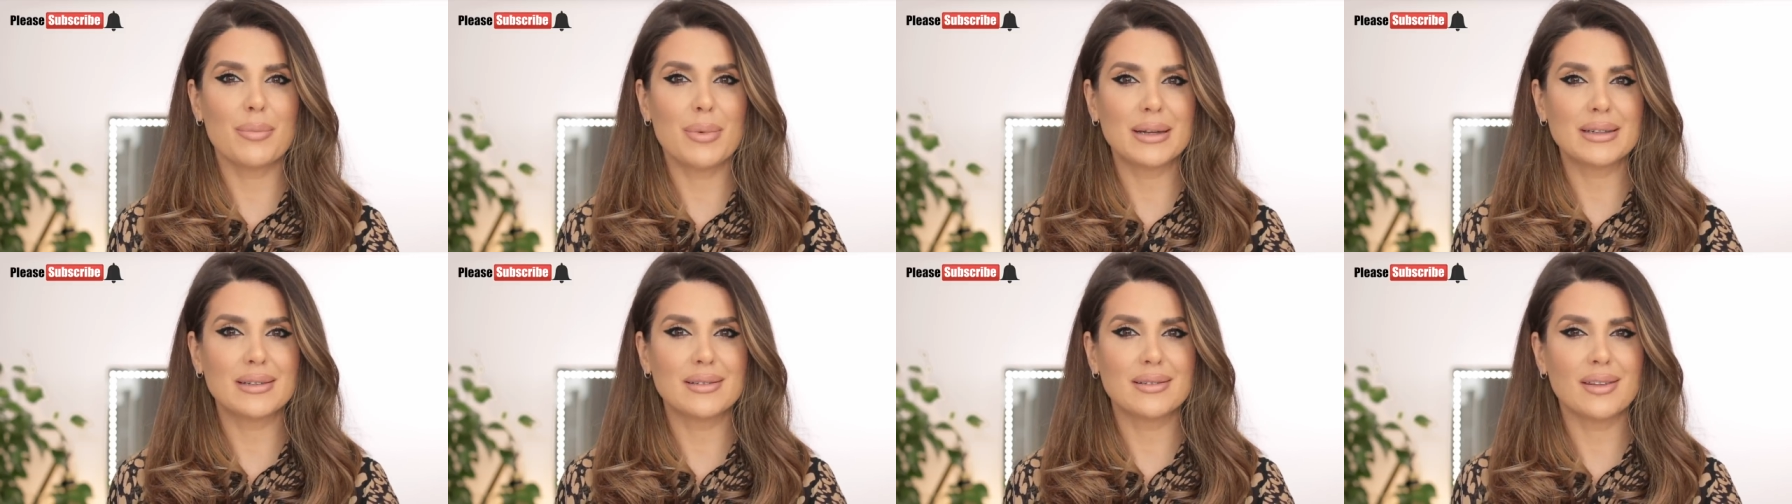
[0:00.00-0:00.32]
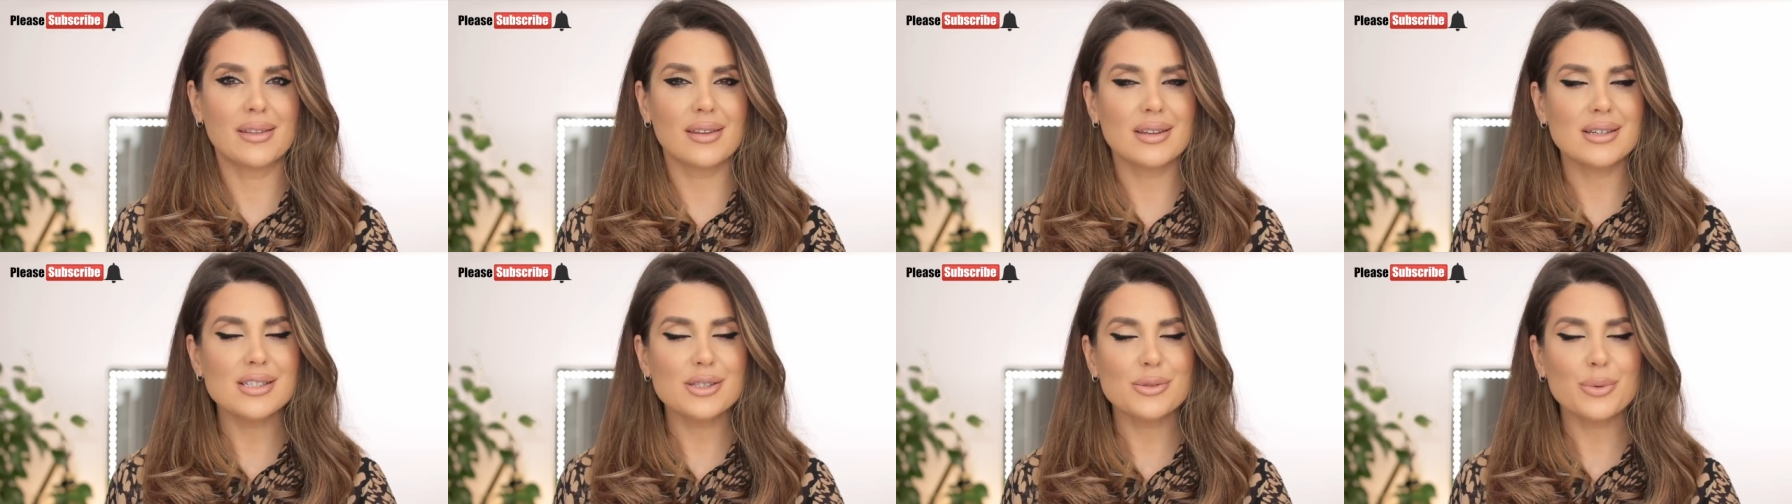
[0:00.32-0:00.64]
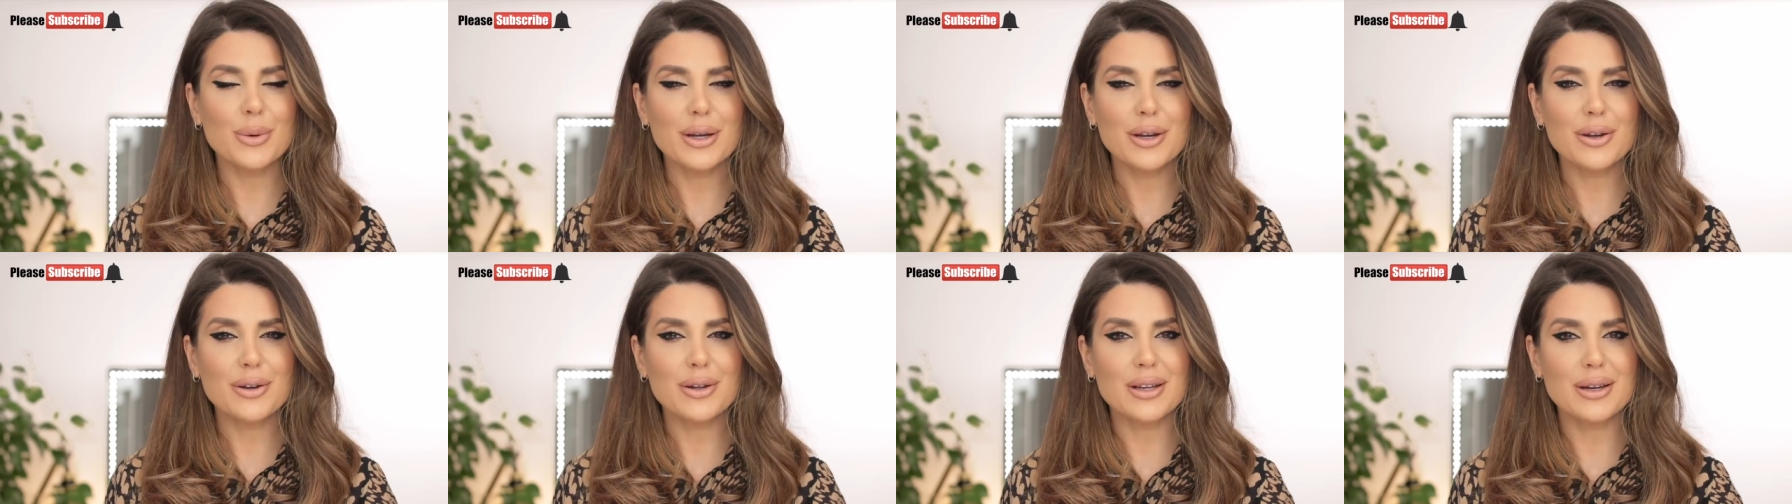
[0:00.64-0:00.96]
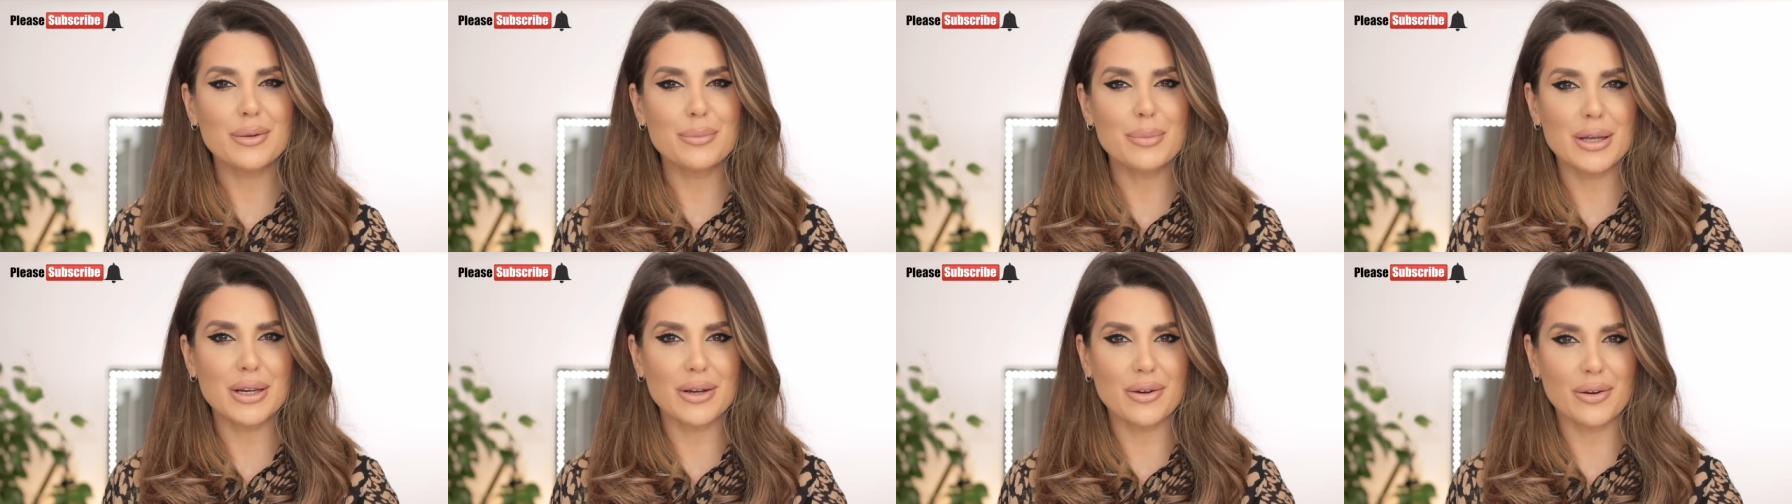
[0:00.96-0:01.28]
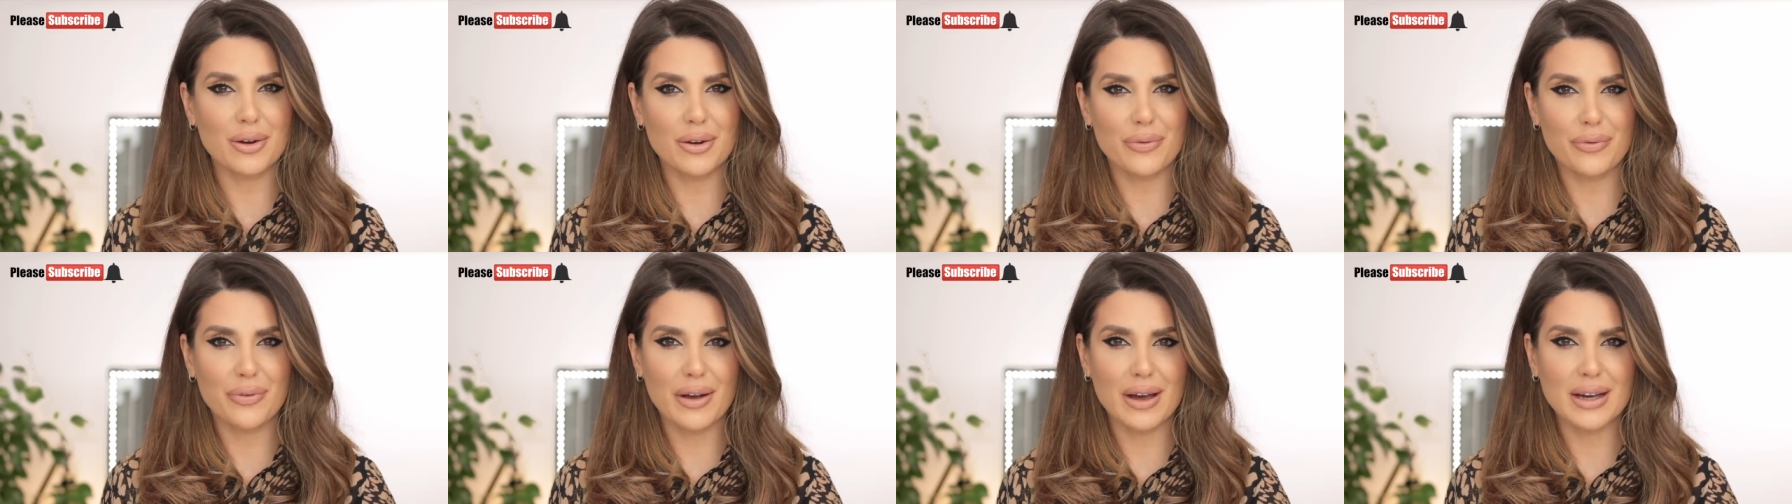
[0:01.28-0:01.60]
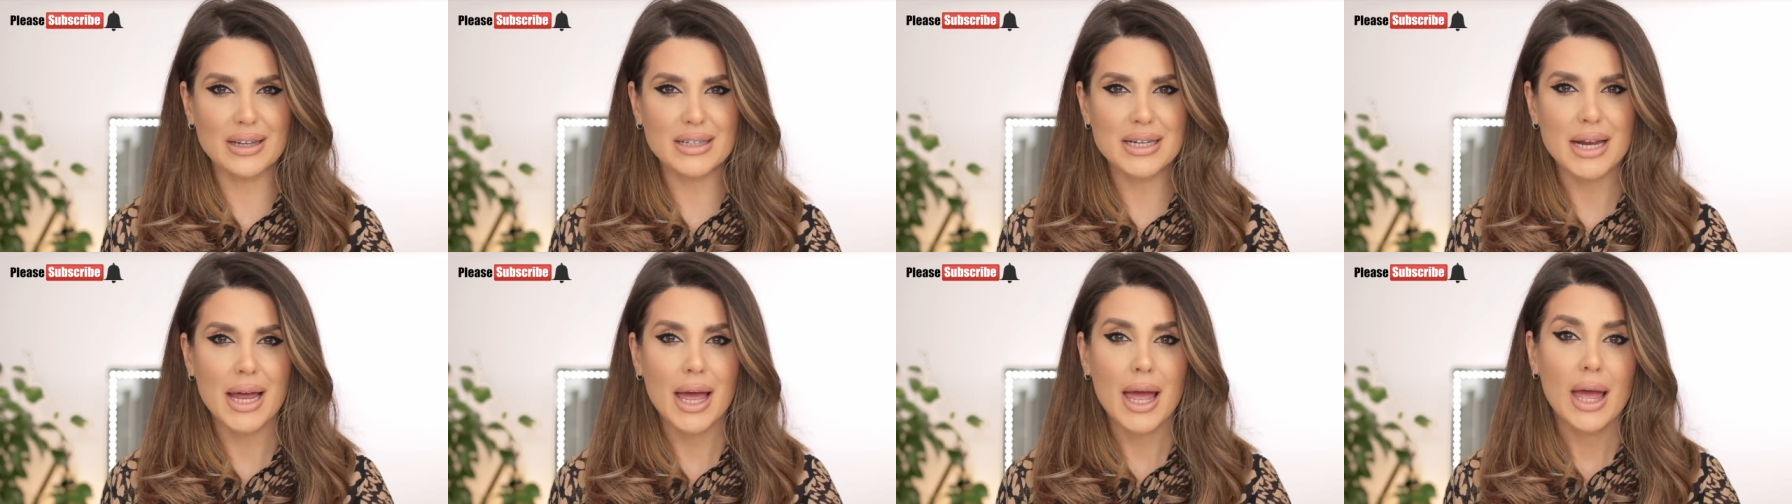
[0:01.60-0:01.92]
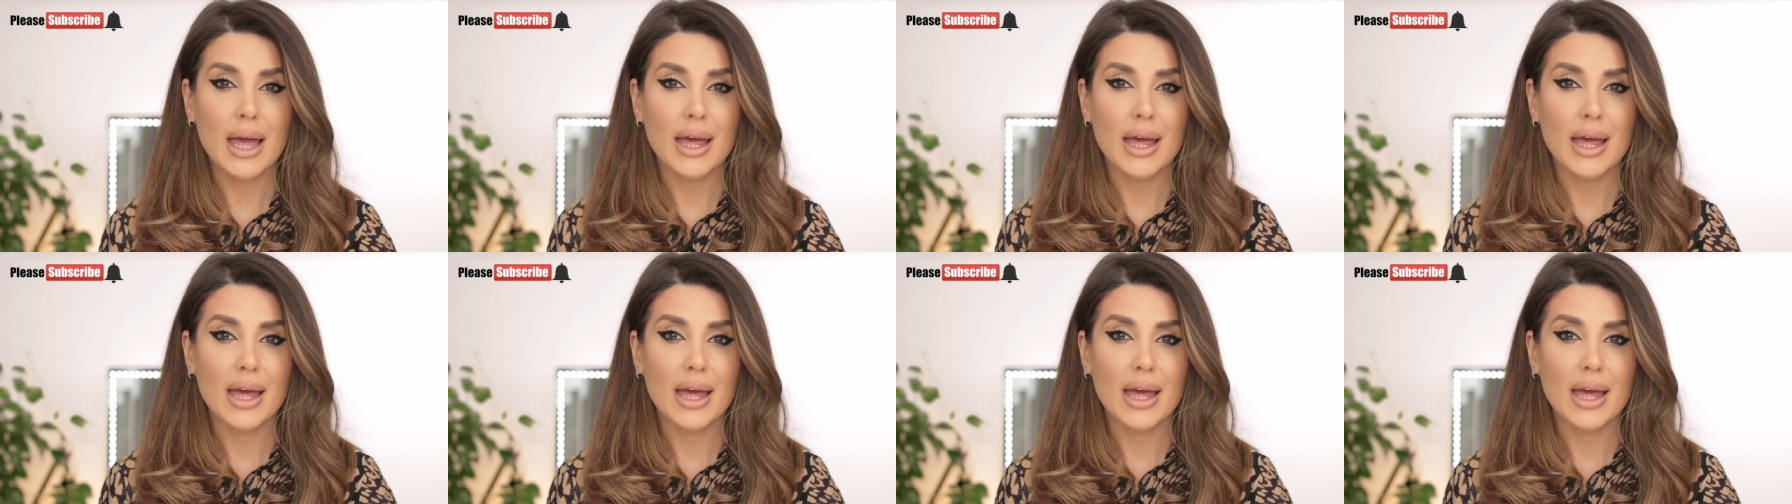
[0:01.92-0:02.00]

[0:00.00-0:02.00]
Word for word: button. This way you're going to be notified